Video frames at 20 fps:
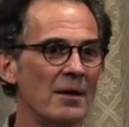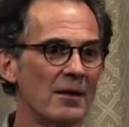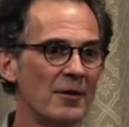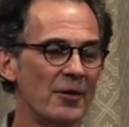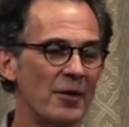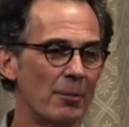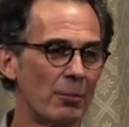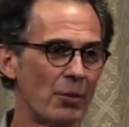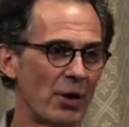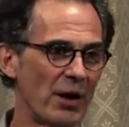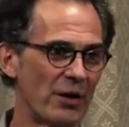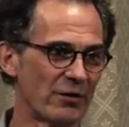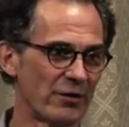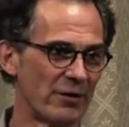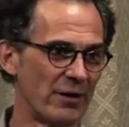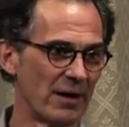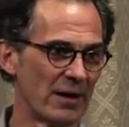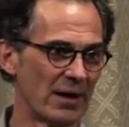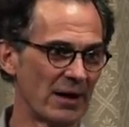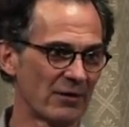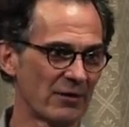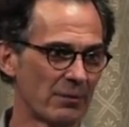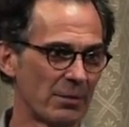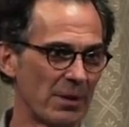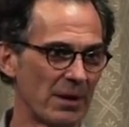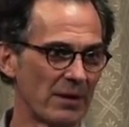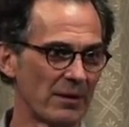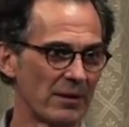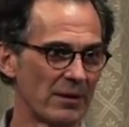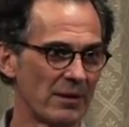depressed
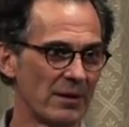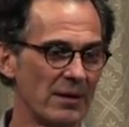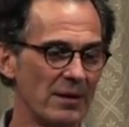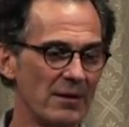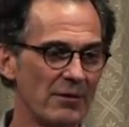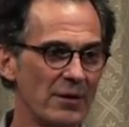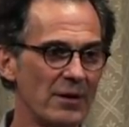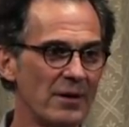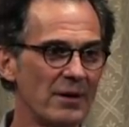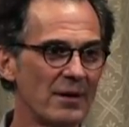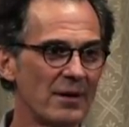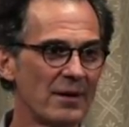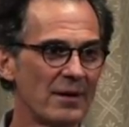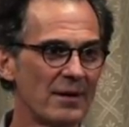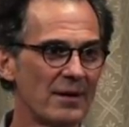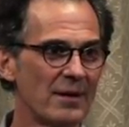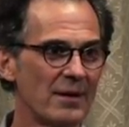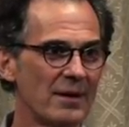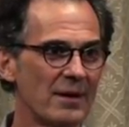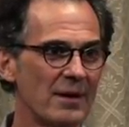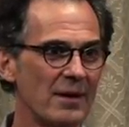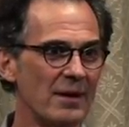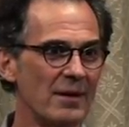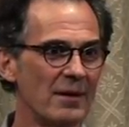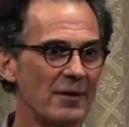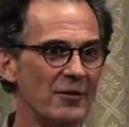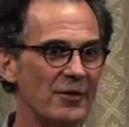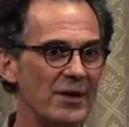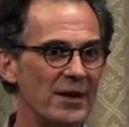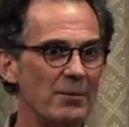aspect. Even in
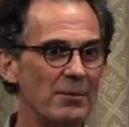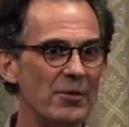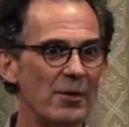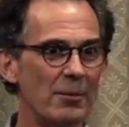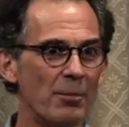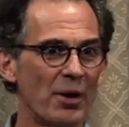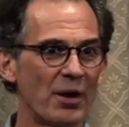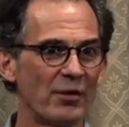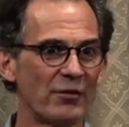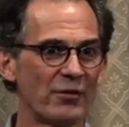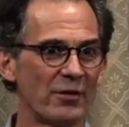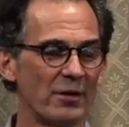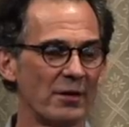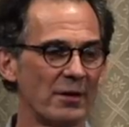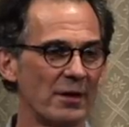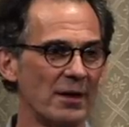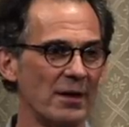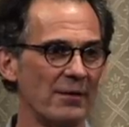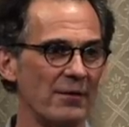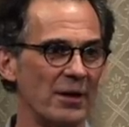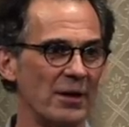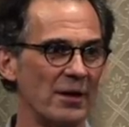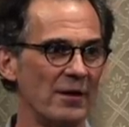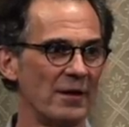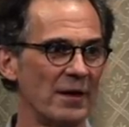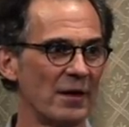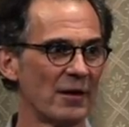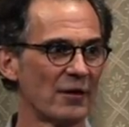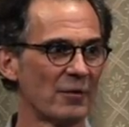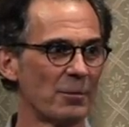a deep depression, even
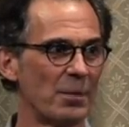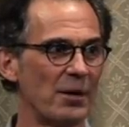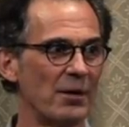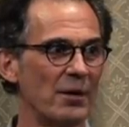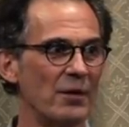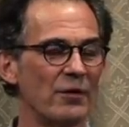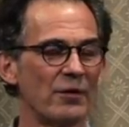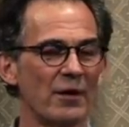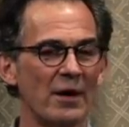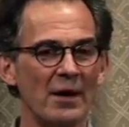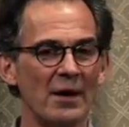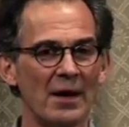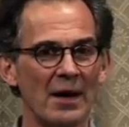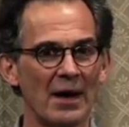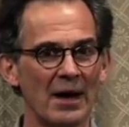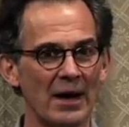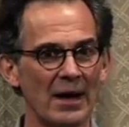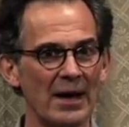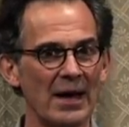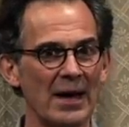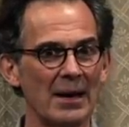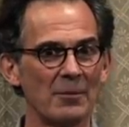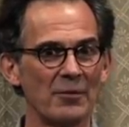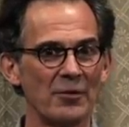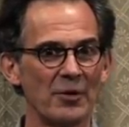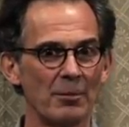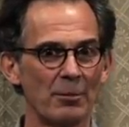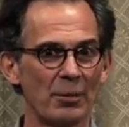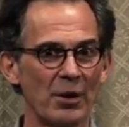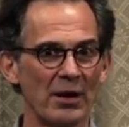in the experience I am
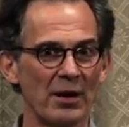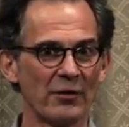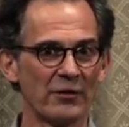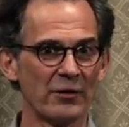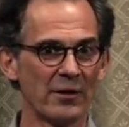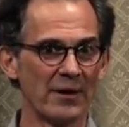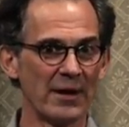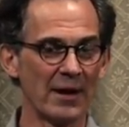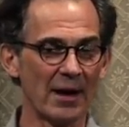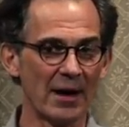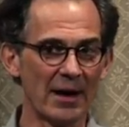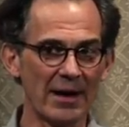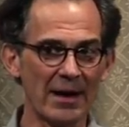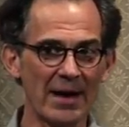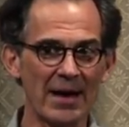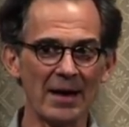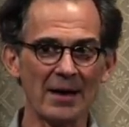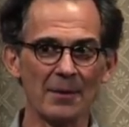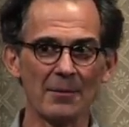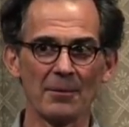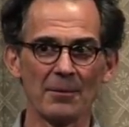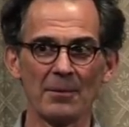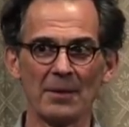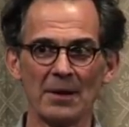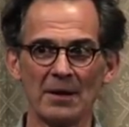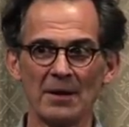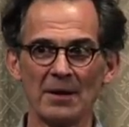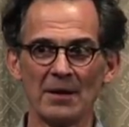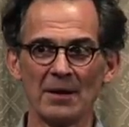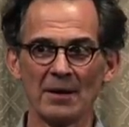depressed, the I am
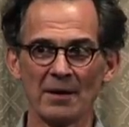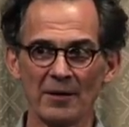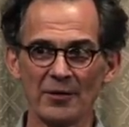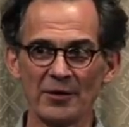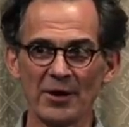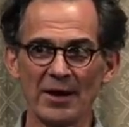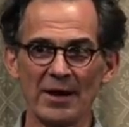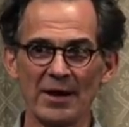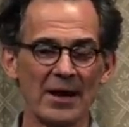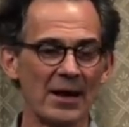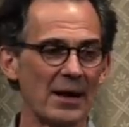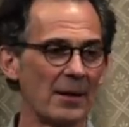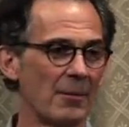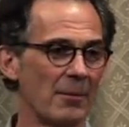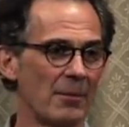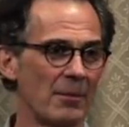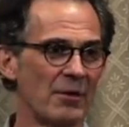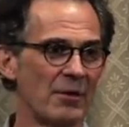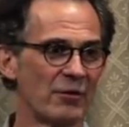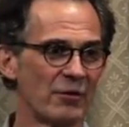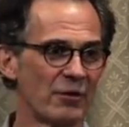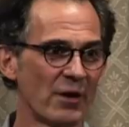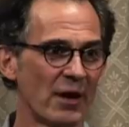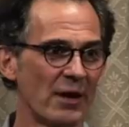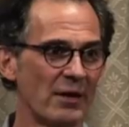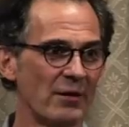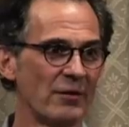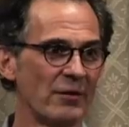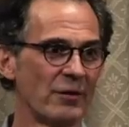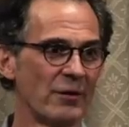that I am
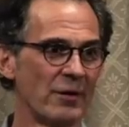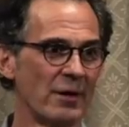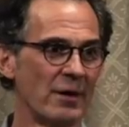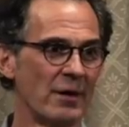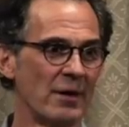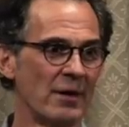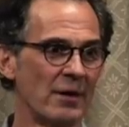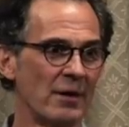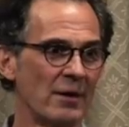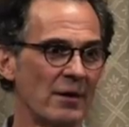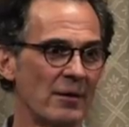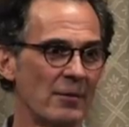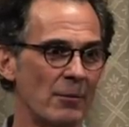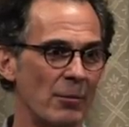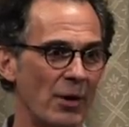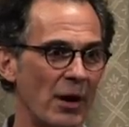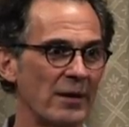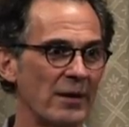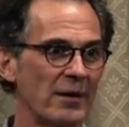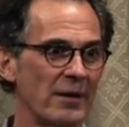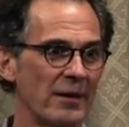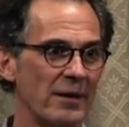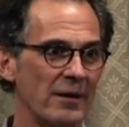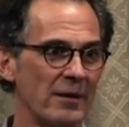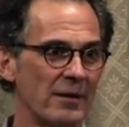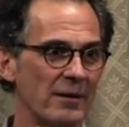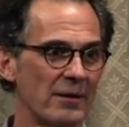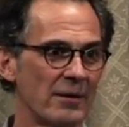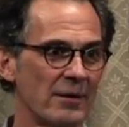shines brightly.